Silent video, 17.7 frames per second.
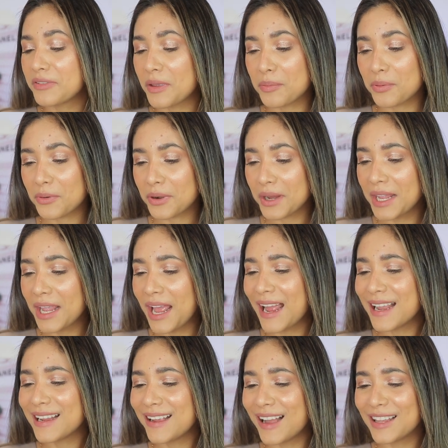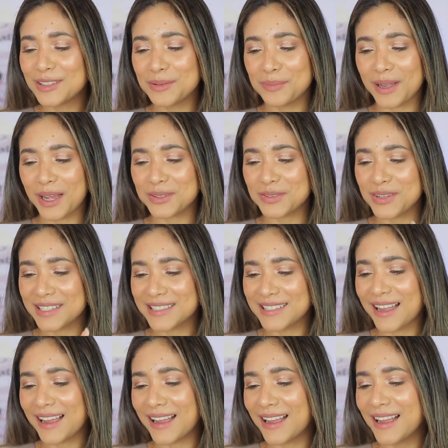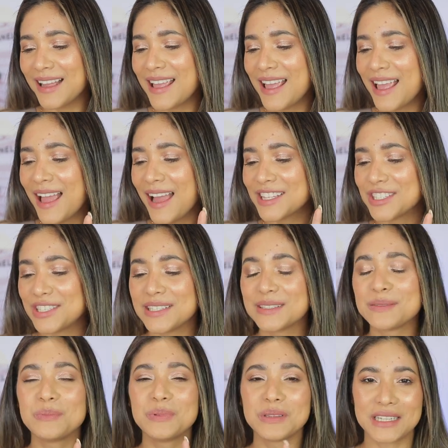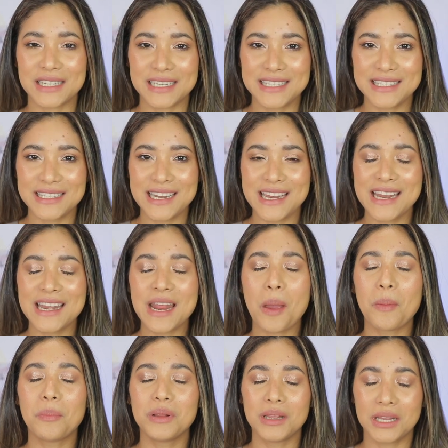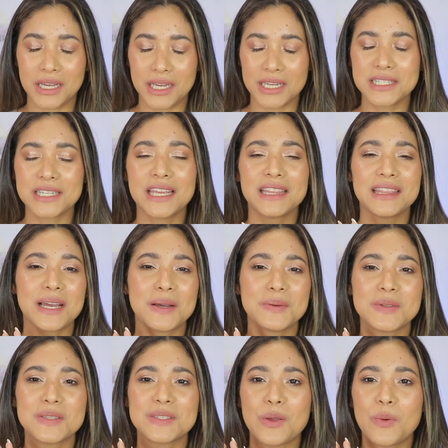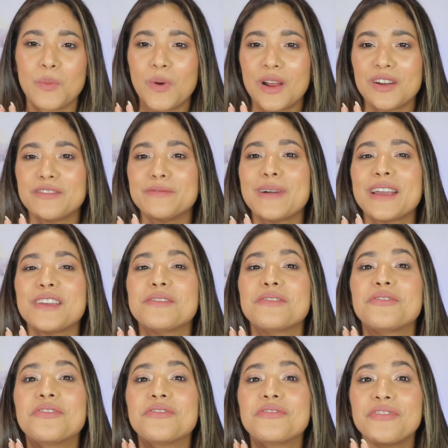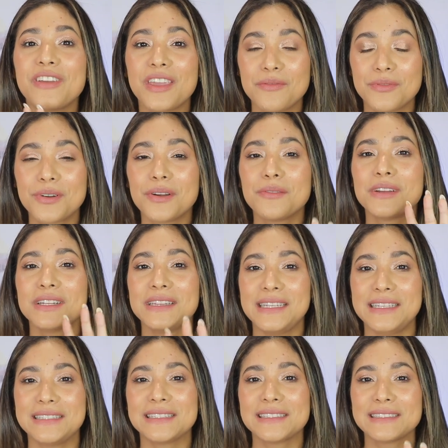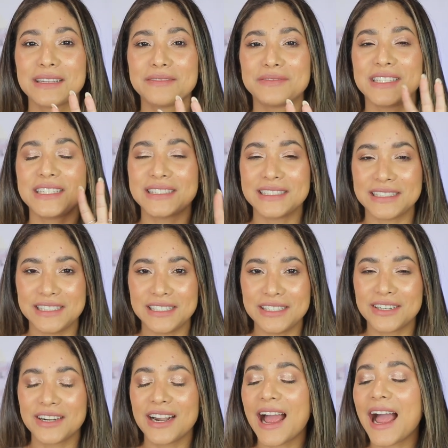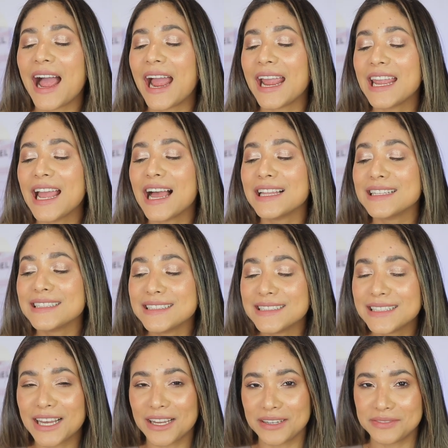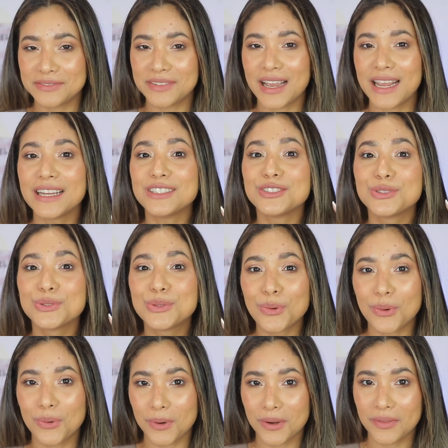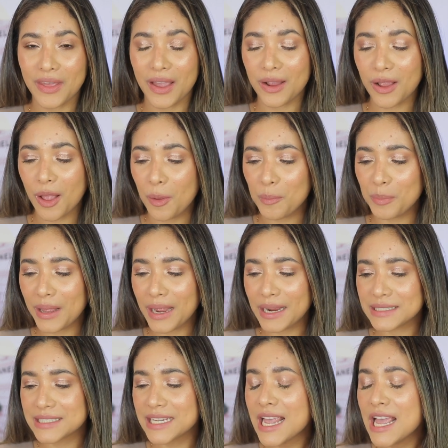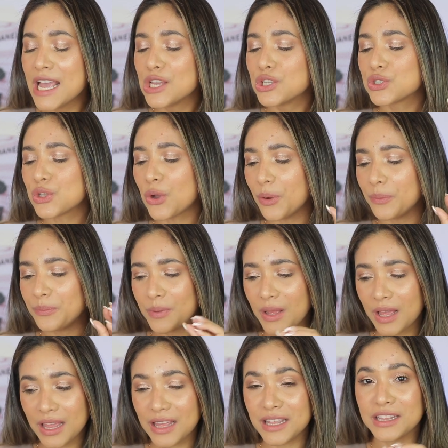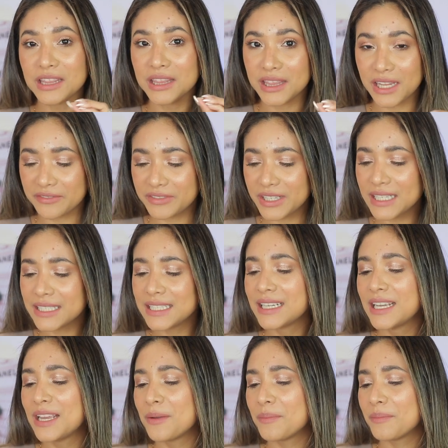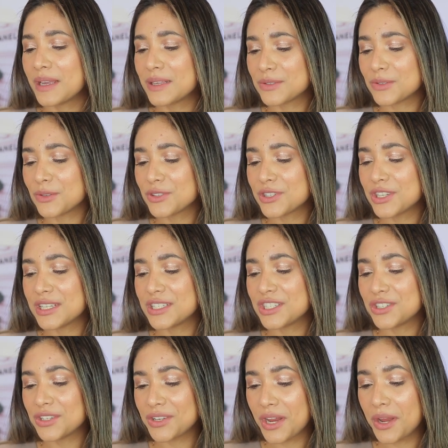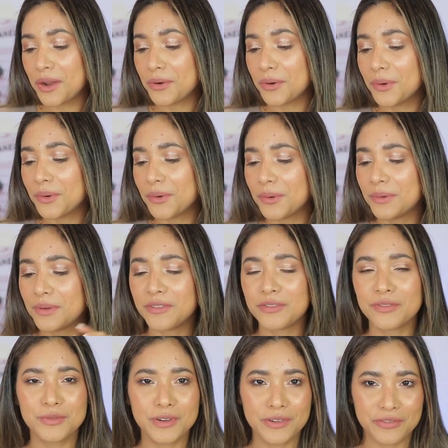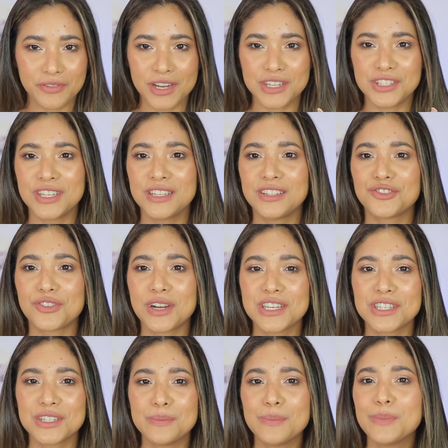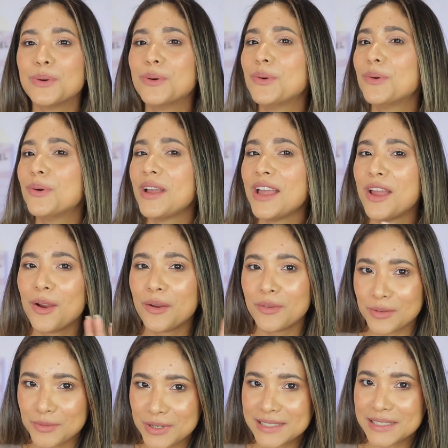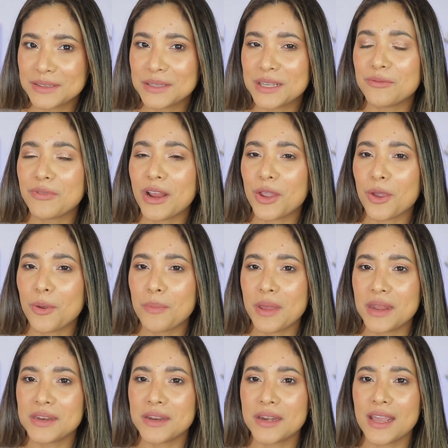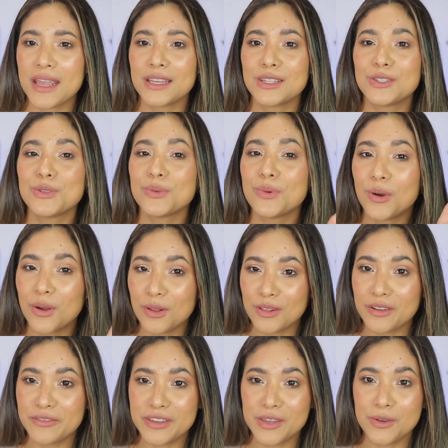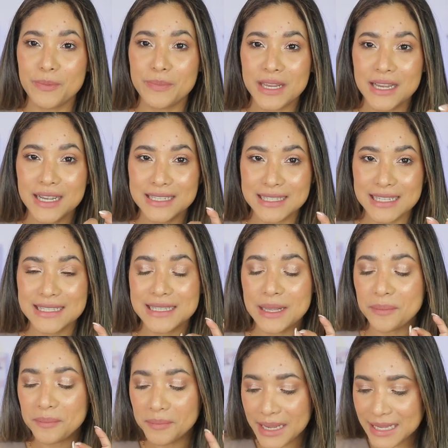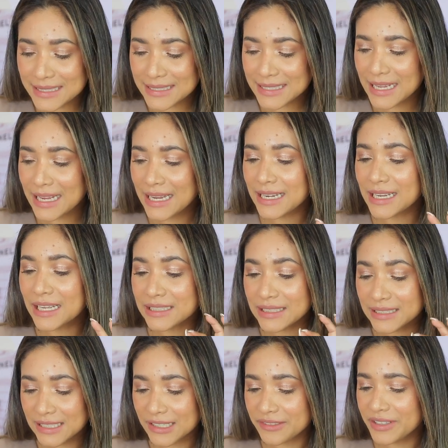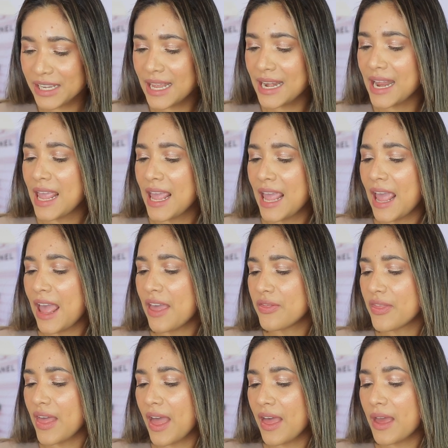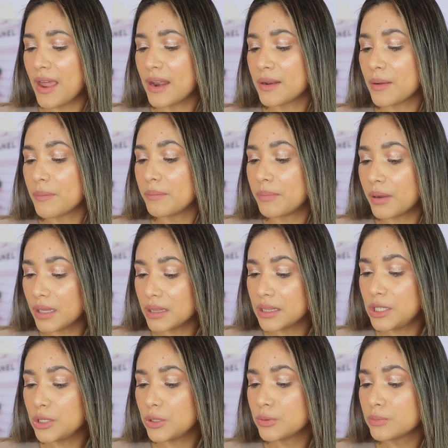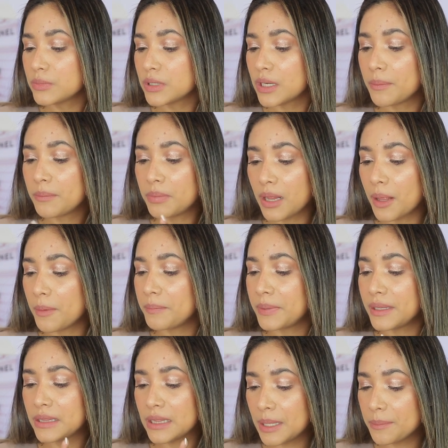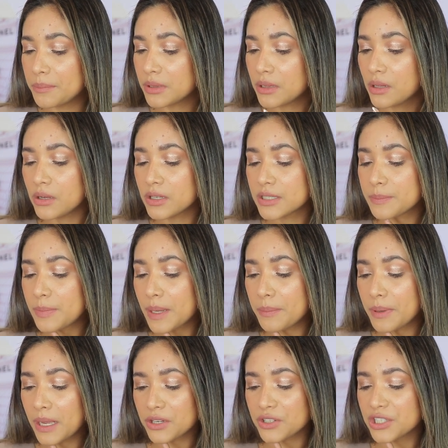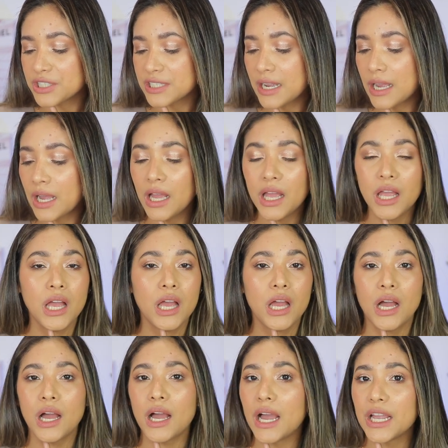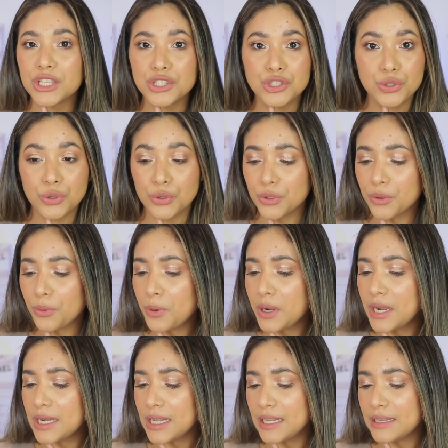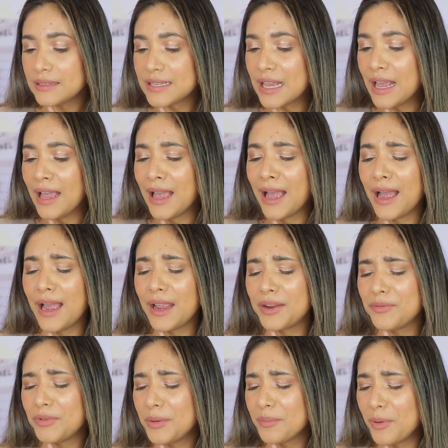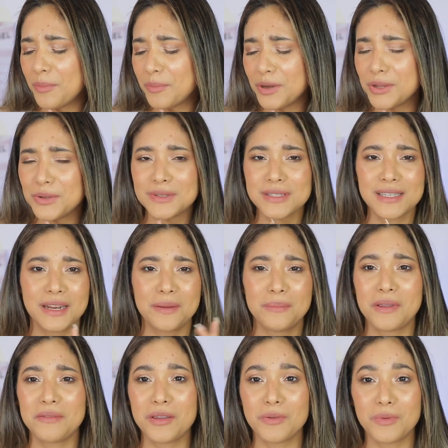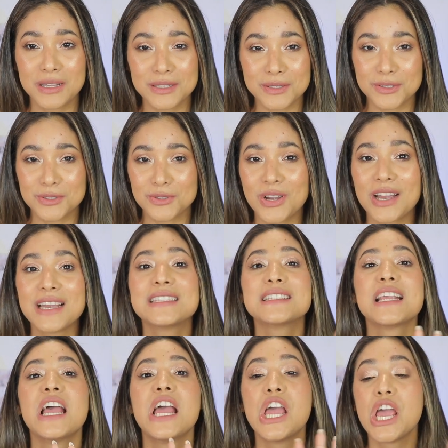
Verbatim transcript: February, I got the Patrick Ta She's Blushing Blush and that was one of my favorite releases of this year. I love, I adore that compact. So, love it. My Sol de Janeiro Refreshing Dry Shampoo recently recommended it to all of you because it's amazing. I love it. And that Volume Plumping Lip Gloss by Patrick Ta, I don't know where it is. I remember using in it maybe once or twice.